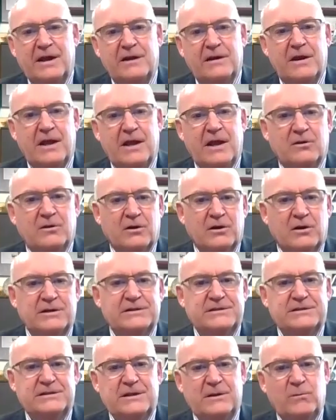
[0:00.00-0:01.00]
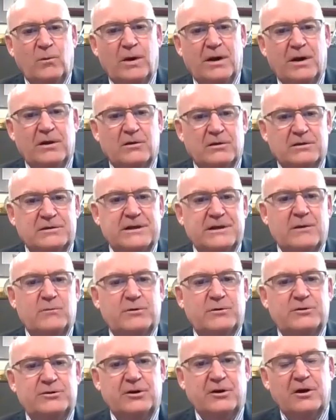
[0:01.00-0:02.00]
and look and see what it looks like
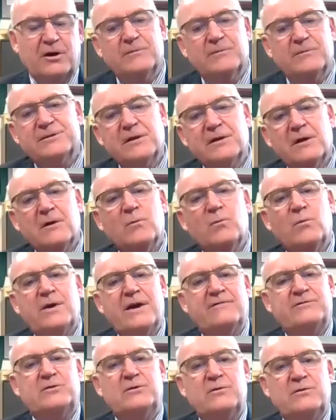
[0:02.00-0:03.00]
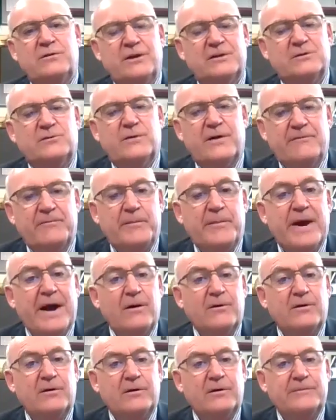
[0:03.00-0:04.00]
with germs. We have two things. We have
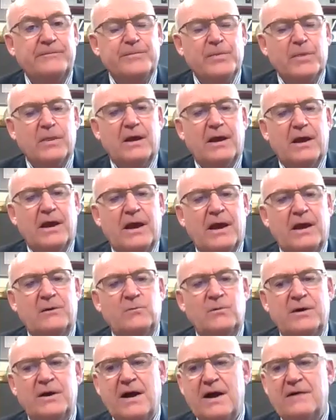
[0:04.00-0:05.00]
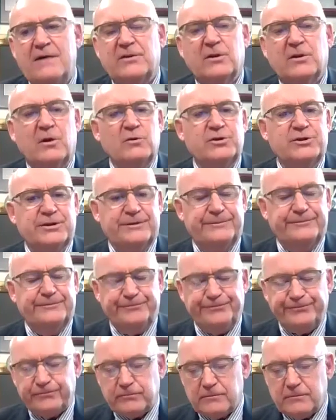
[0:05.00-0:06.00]
powder and we have a lotion.
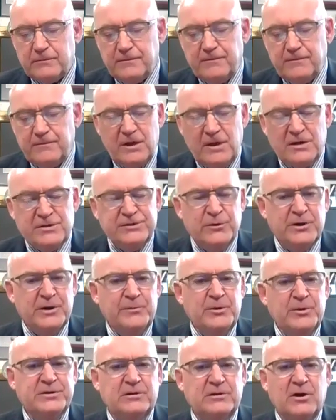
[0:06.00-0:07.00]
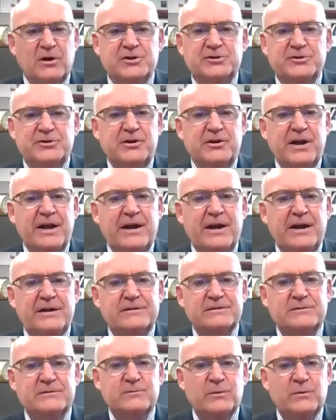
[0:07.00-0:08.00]
So we can put the lotion in your
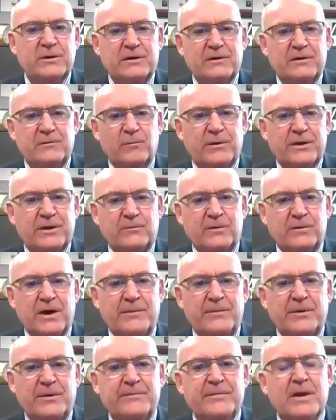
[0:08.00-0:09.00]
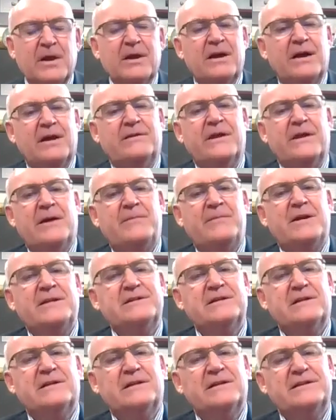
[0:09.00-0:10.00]
hands, we can rub them, and that
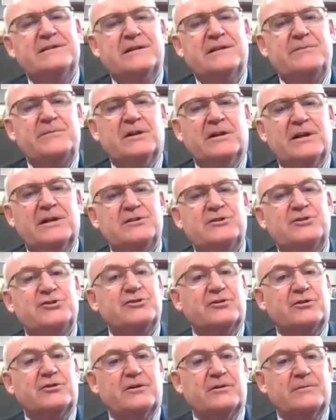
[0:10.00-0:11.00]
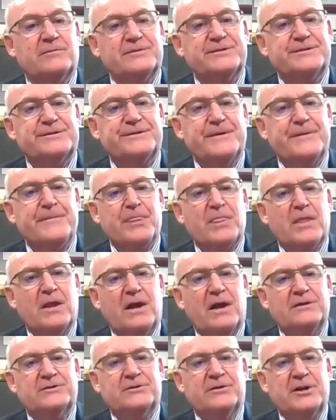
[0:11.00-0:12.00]
basically simulates germs.
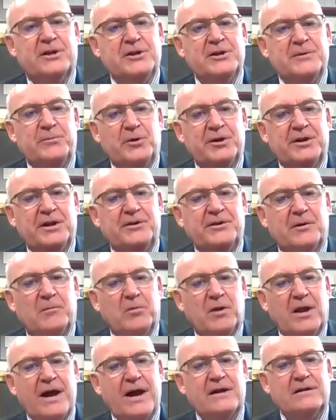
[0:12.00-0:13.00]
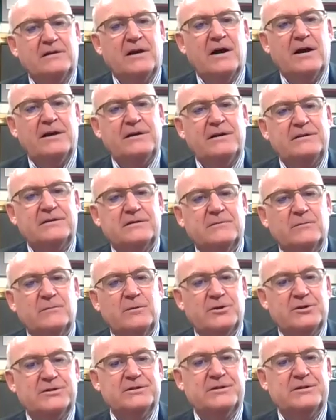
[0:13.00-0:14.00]
And so then you put it under a black light,
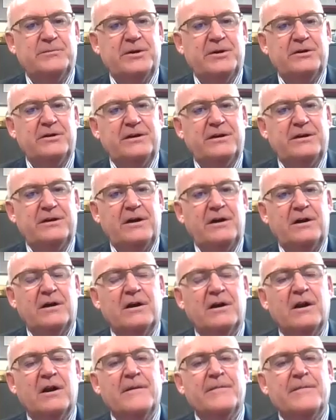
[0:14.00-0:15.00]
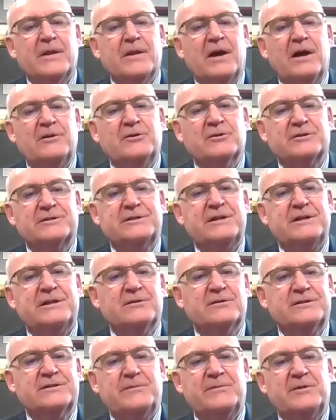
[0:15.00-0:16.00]
which is the billionaire, and you'll see
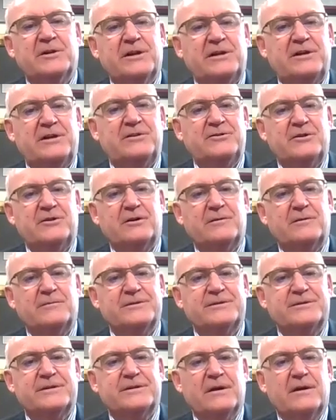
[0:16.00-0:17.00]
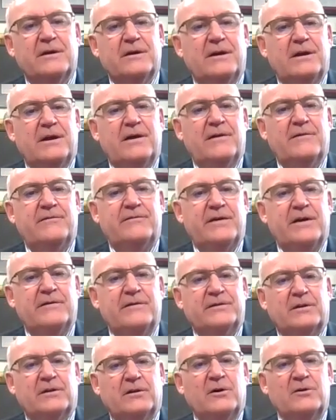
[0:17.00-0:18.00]
those simulated germs.
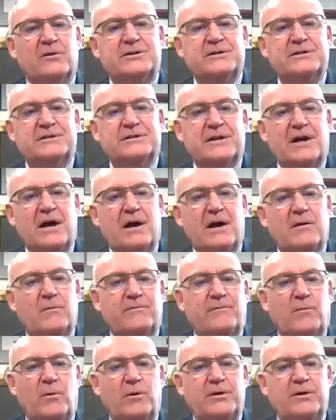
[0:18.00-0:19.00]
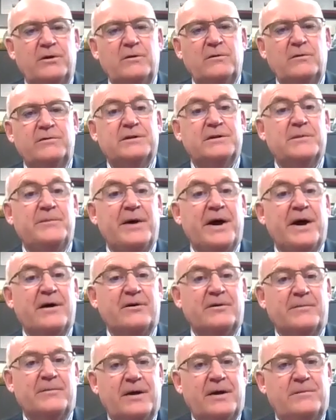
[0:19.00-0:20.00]
If the lotion's not for you, then the
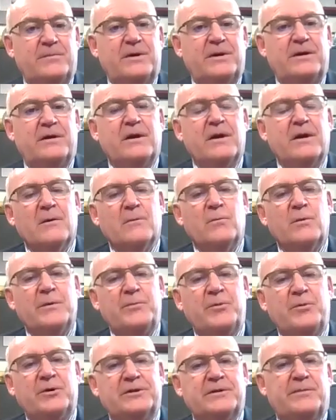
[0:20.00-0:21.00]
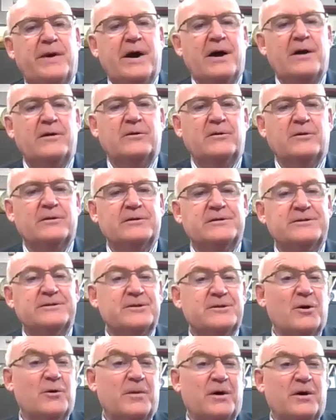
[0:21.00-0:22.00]
powder might be. We put the powder on
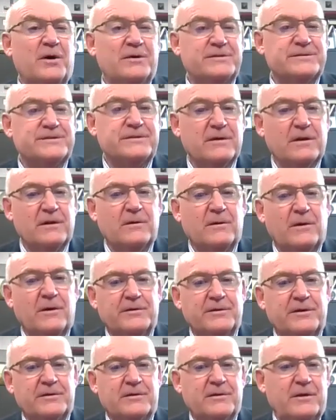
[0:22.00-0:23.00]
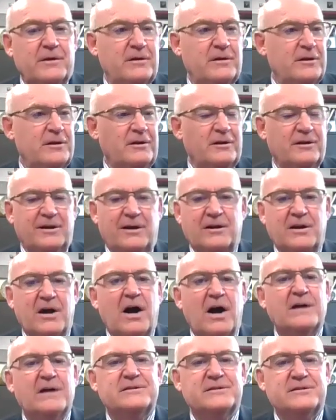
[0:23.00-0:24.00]
snowballs, on the little
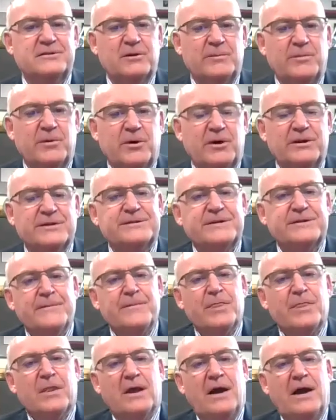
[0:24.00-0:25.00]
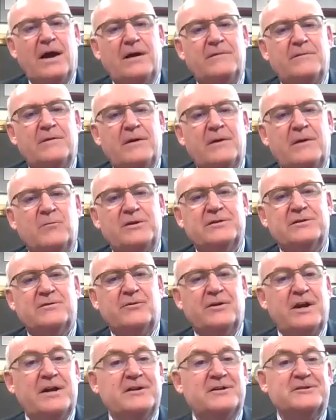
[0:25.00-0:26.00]
cotton snowballs, and we
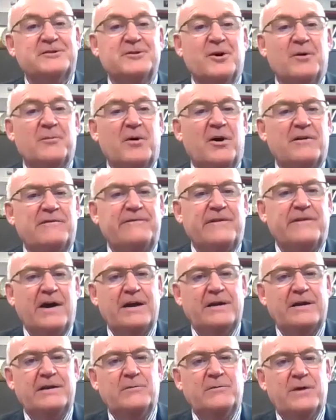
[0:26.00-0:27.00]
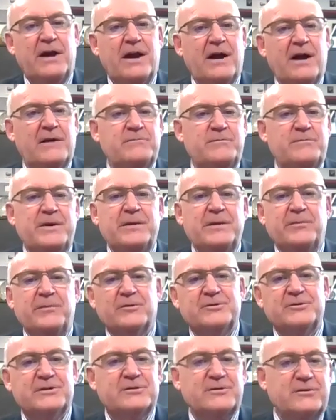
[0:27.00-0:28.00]
create a snowball fight, and we had people
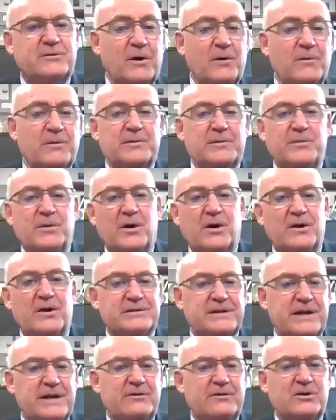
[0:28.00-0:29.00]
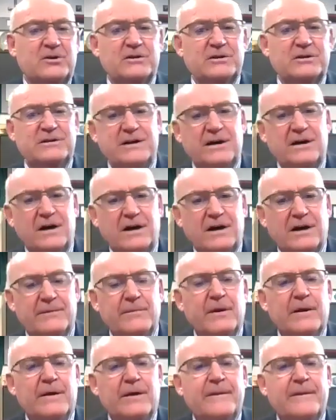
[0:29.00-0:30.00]
just throwing the balls and having a good time.